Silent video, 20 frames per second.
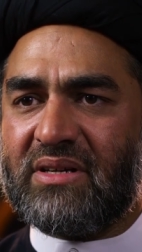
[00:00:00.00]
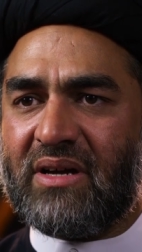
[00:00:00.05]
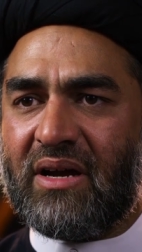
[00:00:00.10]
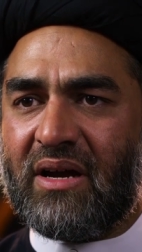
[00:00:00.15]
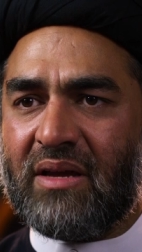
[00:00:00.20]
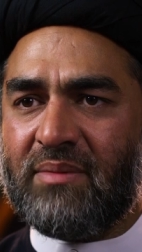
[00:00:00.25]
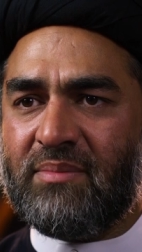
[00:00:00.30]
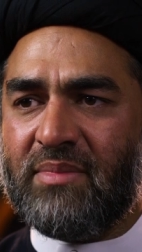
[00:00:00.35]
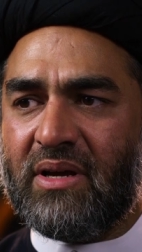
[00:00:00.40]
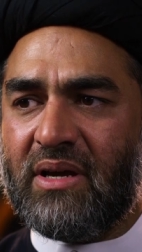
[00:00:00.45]
a
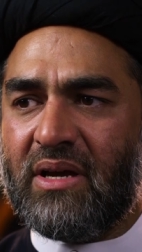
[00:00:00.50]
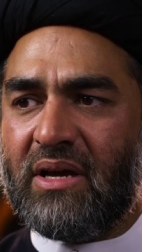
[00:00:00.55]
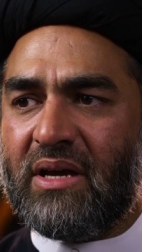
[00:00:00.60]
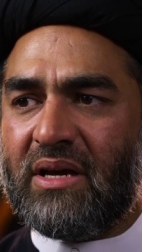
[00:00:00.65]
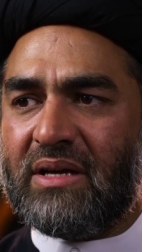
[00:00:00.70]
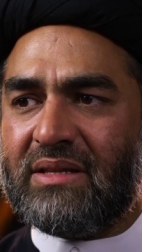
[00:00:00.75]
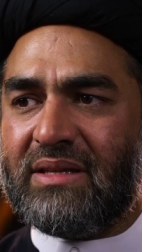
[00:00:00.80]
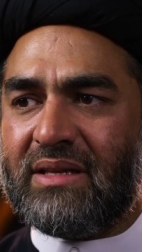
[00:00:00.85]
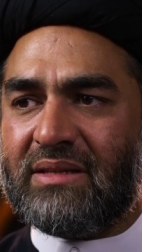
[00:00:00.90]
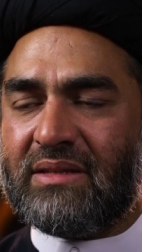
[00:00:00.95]
time
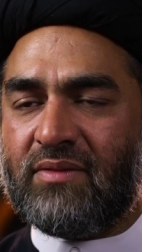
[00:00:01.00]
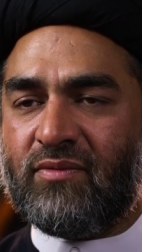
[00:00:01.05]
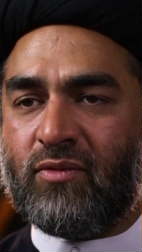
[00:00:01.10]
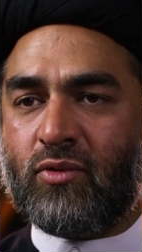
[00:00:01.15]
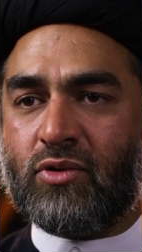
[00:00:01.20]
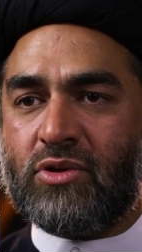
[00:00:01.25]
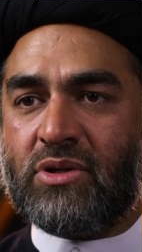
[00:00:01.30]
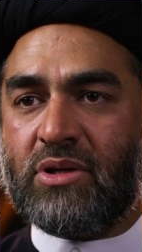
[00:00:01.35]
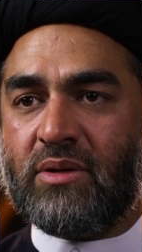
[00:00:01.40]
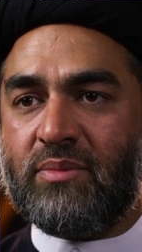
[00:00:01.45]
that the
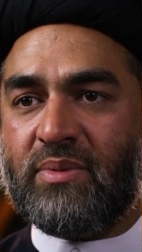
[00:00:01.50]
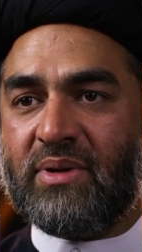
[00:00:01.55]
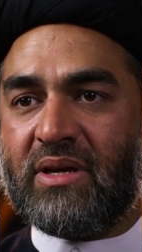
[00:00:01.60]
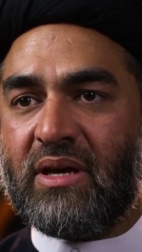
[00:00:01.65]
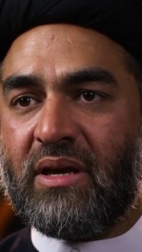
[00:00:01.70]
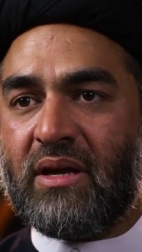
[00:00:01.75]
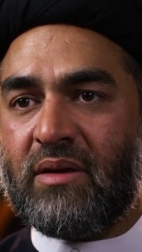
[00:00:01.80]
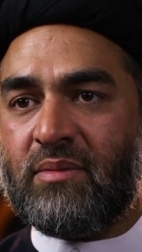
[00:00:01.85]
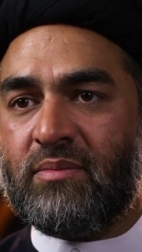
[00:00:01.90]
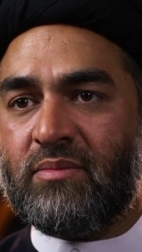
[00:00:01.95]
water
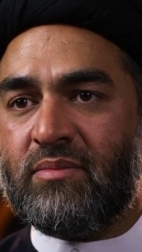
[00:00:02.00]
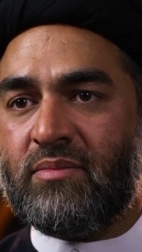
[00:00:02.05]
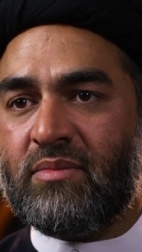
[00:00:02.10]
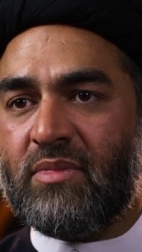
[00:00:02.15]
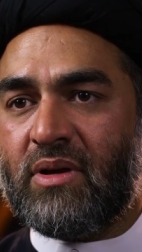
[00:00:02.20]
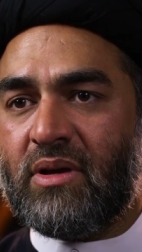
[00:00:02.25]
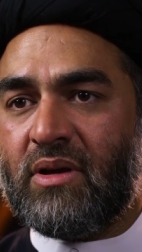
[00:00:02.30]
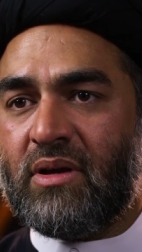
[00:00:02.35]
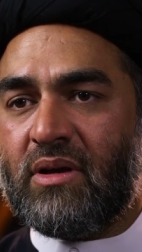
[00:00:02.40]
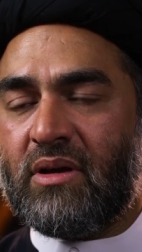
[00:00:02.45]
became,
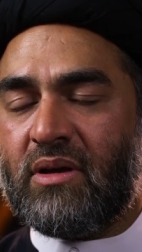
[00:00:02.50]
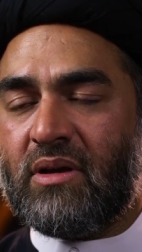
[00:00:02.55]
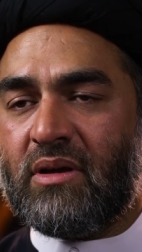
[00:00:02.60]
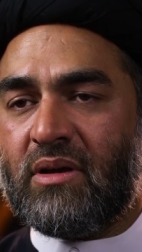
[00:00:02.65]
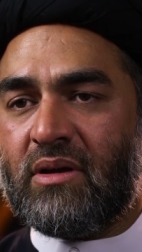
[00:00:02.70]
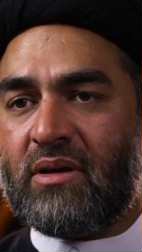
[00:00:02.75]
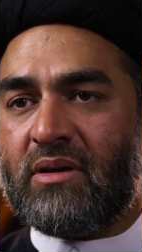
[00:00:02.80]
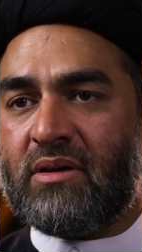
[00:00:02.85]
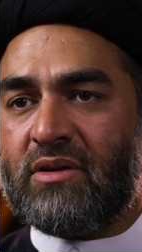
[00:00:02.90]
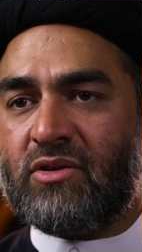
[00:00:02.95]

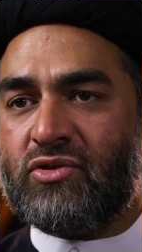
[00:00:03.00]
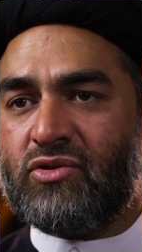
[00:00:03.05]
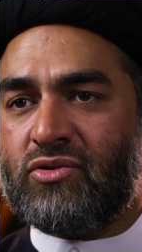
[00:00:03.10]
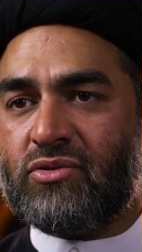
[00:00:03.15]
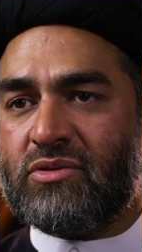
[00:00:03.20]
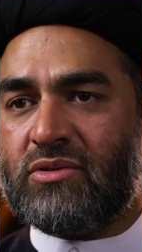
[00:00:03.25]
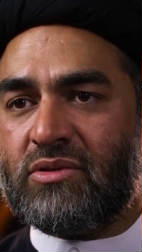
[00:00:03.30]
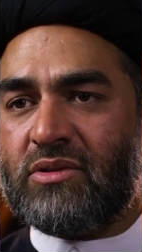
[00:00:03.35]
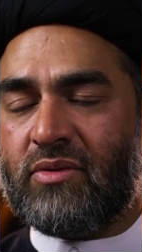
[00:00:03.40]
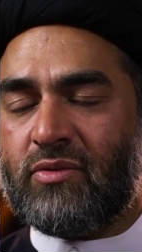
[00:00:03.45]
uh,
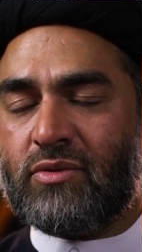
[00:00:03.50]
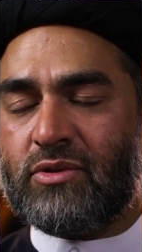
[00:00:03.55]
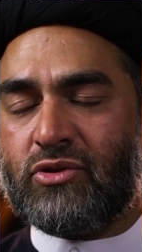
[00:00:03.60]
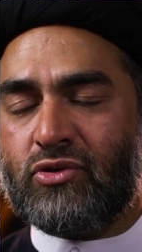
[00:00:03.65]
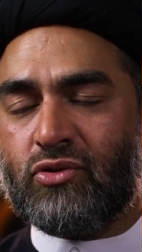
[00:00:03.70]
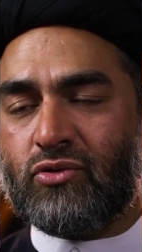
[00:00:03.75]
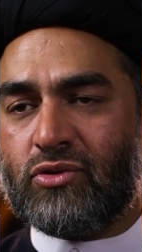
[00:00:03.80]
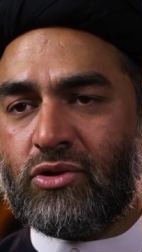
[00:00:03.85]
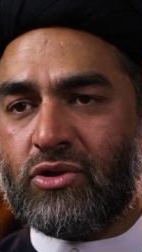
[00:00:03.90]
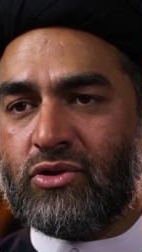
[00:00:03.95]
there was a
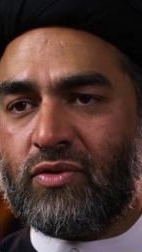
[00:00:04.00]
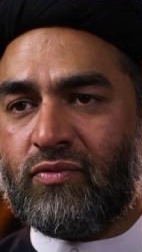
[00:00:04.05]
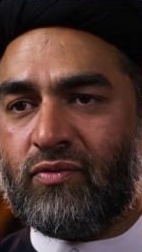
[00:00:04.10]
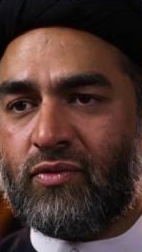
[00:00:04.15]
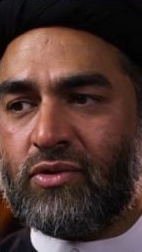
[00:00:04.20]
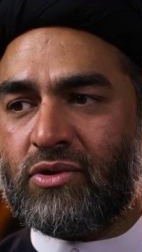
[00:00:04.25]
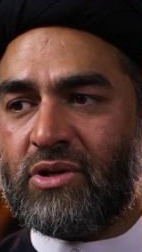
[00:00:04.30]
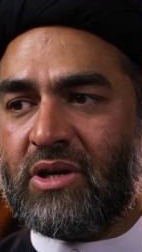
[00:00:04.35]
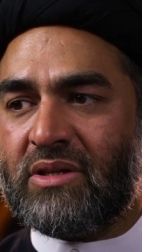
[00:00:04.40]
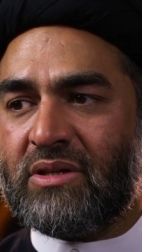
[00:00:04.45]
shortage of
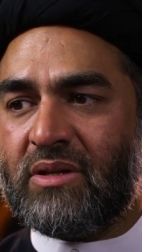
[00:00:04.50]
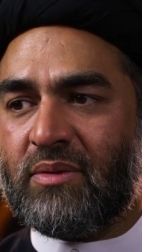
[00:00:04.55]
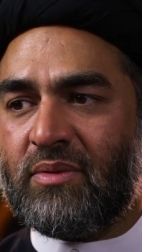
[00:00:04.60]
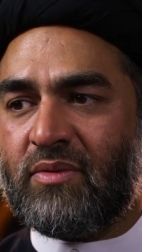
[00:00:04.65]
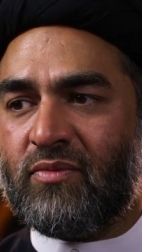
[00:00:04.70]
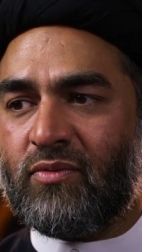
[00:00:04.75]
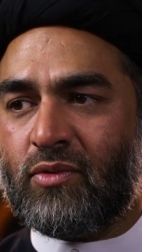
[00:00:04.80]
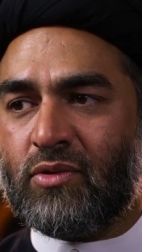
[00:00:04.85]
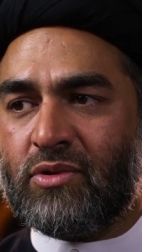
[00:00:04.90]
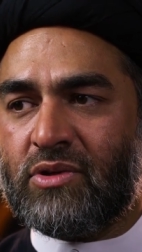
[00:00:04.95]
water and the
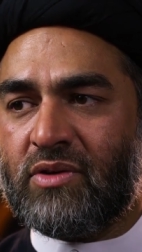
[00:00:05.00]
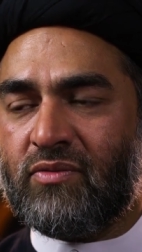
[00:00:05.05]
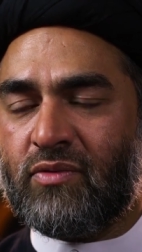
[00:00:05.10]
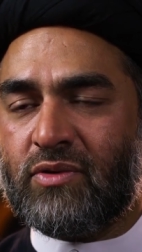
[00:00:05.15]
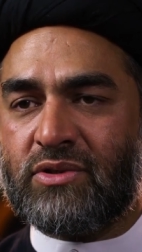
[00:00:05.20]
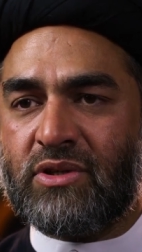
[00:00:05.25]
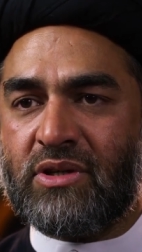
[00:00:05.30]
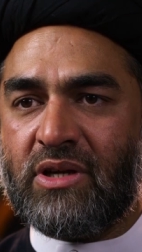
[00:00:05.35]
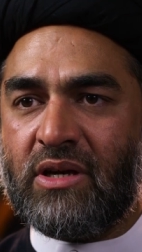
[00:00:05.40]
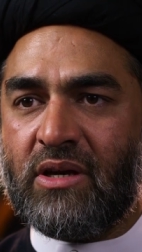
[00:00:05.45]
water
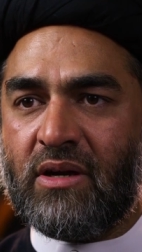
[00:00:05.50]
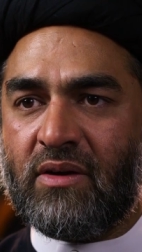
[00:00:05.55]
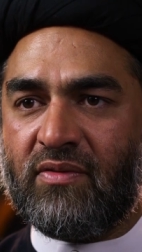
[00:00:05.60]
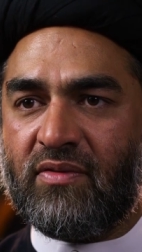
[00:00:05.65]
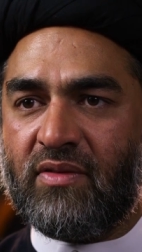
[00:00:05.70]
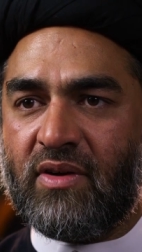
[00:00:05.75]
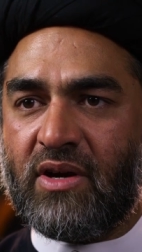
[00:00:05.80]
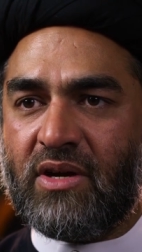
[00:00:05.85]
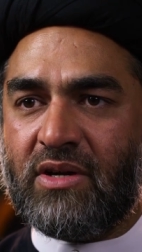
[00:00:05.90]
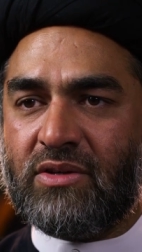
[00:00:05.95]
wasn't
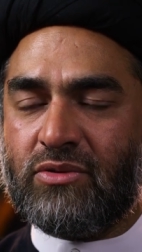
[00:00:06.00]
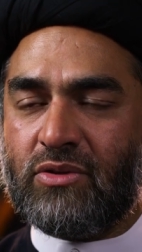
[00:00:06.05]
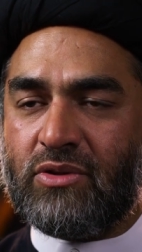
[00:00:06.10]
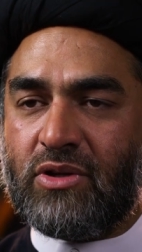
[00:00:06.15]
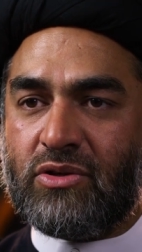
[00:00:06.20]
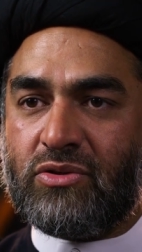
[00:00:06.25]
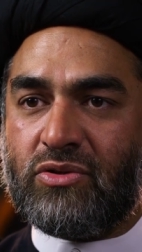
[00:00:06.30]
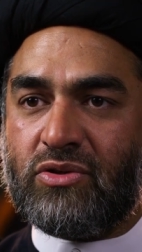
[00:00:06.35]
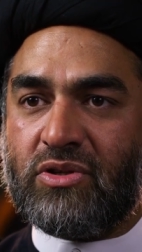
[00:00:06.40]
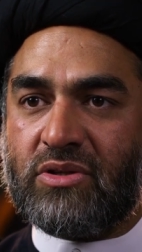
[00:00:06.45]
enough. So
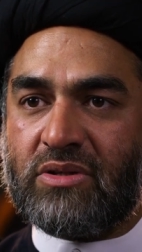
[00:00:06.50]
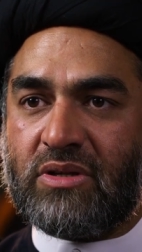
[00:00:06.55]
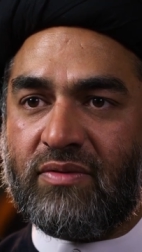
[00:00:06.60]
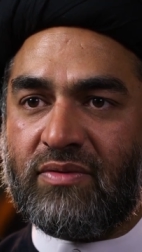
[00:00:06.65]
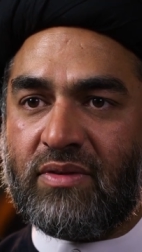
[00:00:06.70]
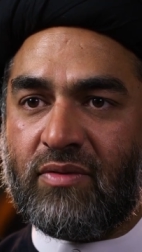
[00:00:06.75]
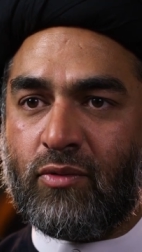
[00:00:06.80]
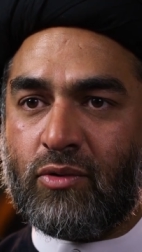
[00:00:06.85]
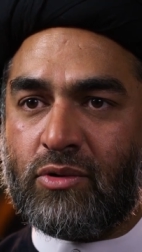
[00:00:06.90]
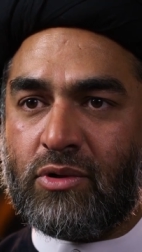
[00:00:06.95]
they used to just
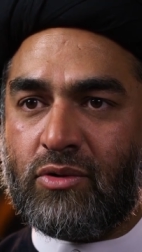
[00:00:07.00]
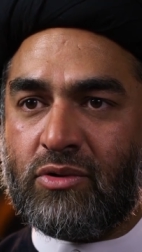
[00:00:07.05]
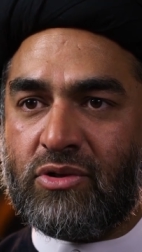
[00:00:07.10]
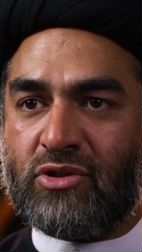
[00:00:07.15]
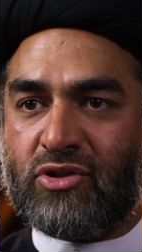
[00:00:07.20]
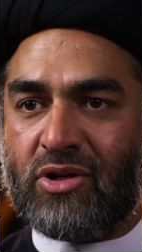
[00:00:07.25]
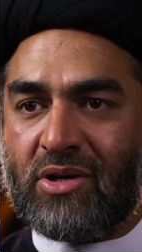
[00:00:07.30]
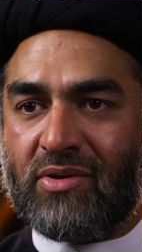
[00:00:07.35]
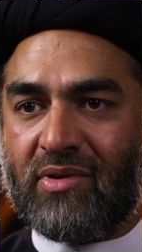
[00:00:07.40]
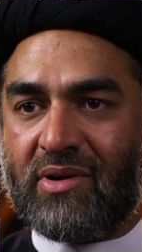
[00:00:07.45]
give the water to
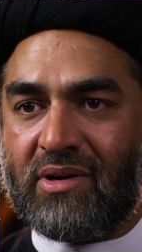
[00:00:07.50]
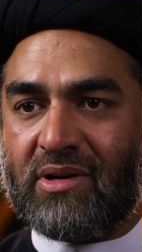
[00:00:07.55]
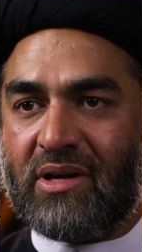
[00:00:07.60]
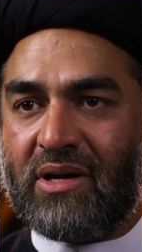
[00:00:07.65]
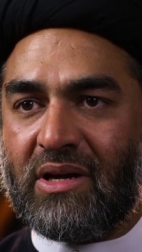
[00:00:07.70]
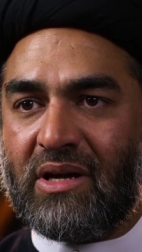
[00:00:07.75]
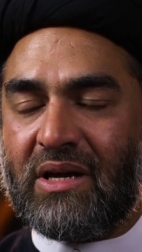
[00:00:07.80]
the children.